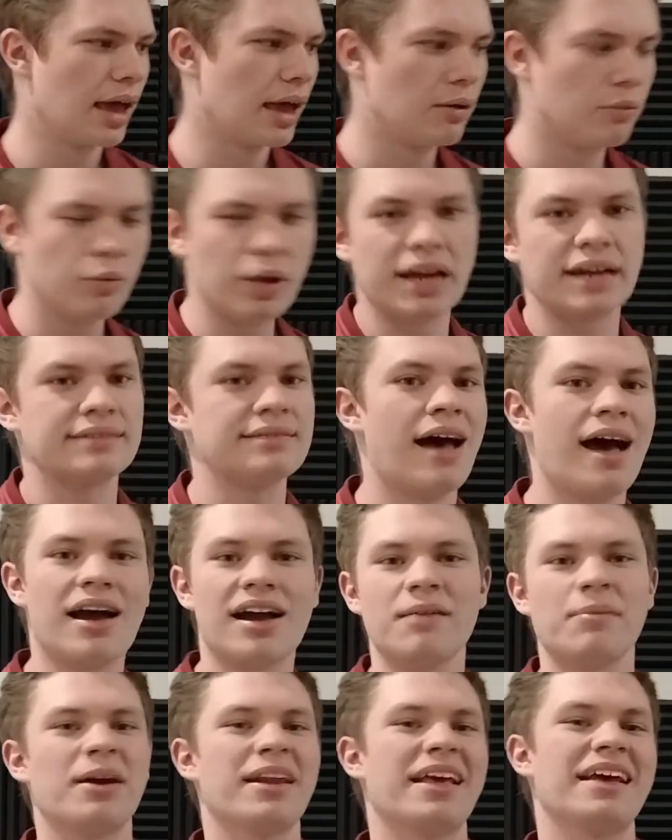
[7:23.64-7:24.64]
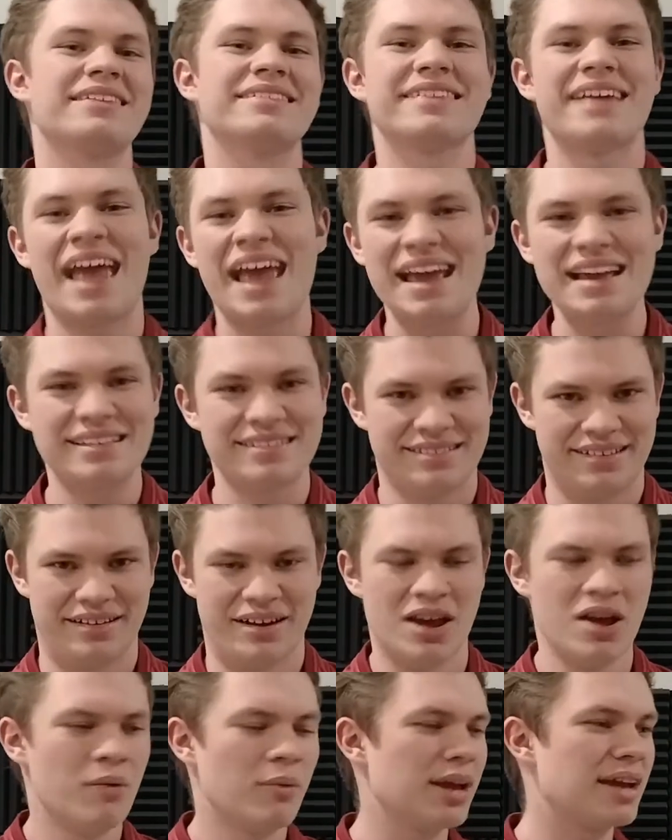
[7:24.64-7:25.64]
We could talk about education.
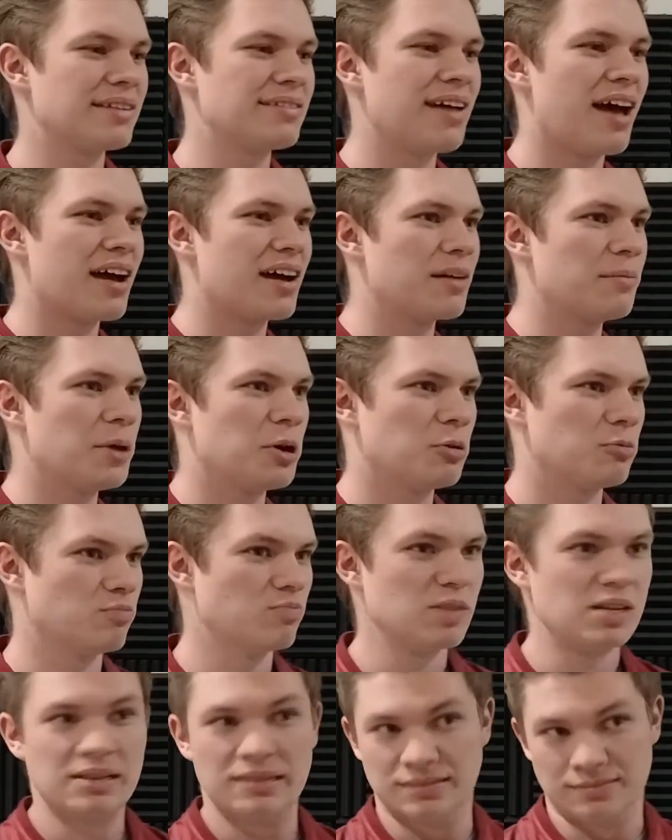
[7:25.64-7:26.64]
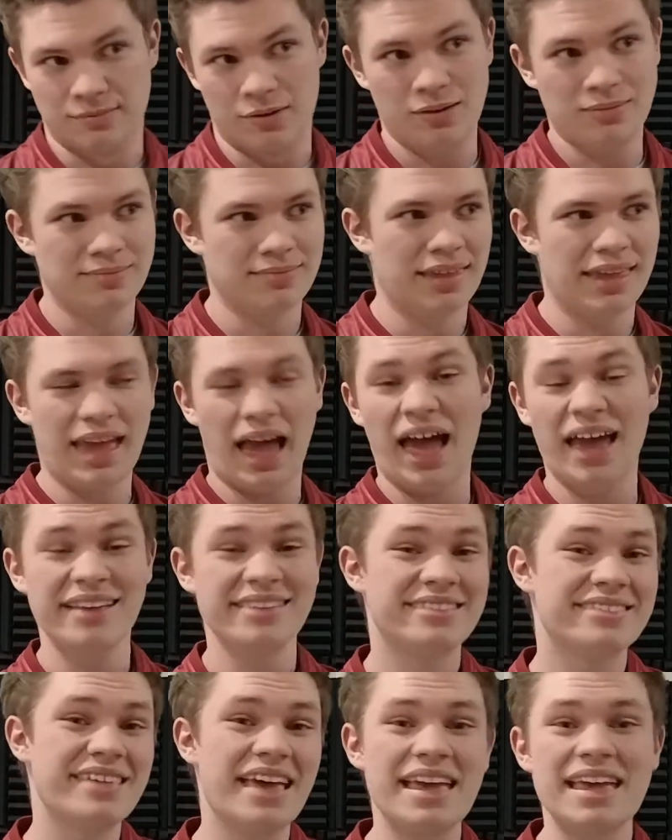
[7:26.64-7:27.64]
We could talk about, well, I'd
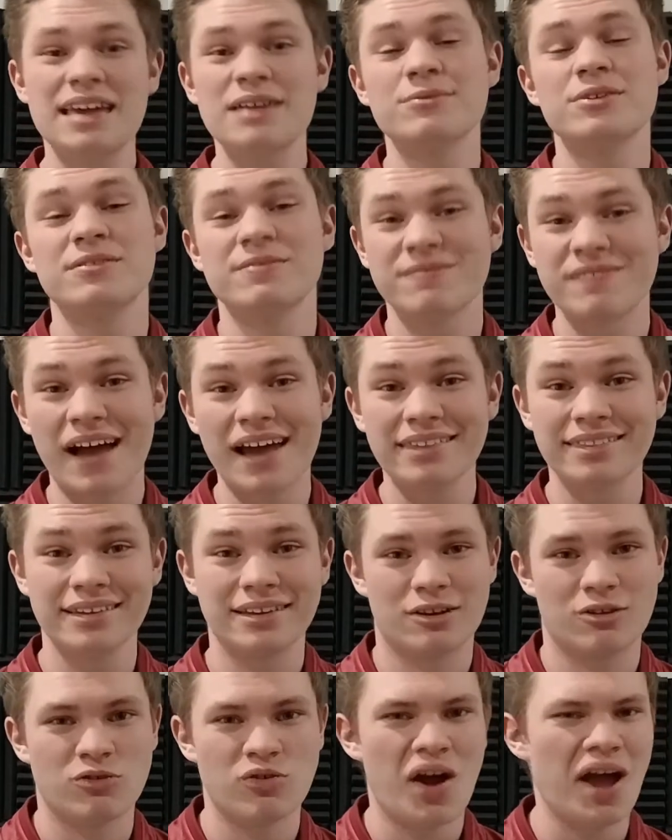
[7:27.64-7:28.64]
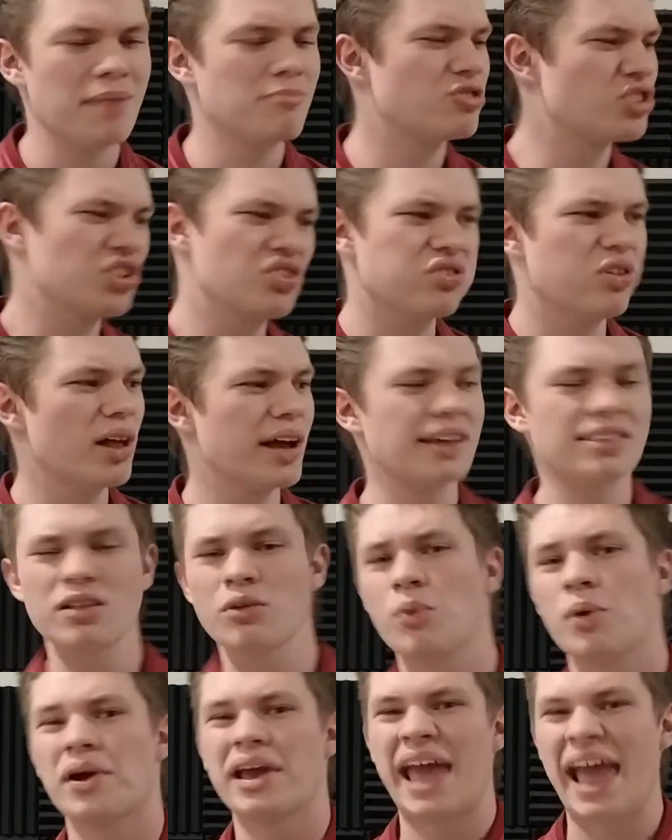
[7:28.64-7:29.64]
say even violent crime. Just look at the
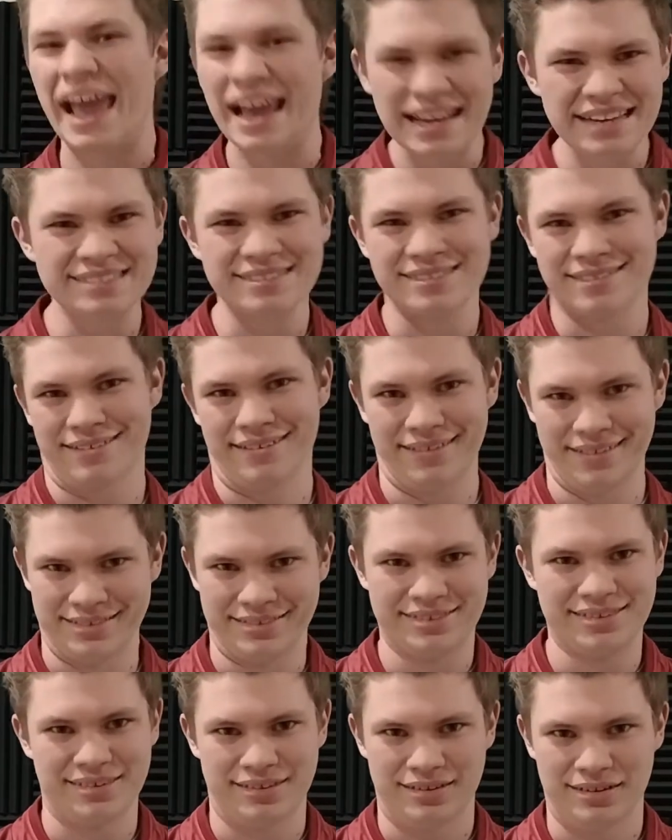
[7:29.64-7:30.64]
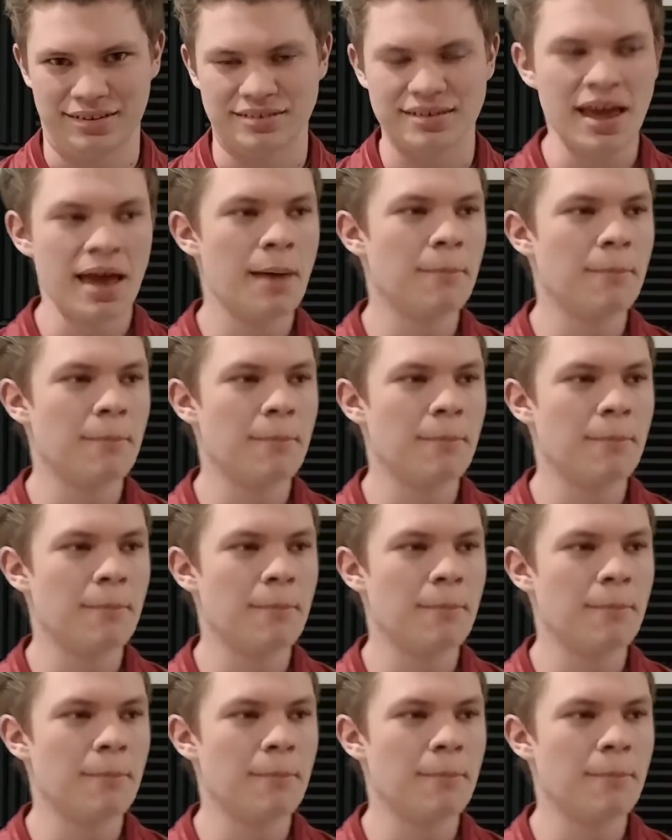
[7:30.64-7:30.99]
Waukesha incident.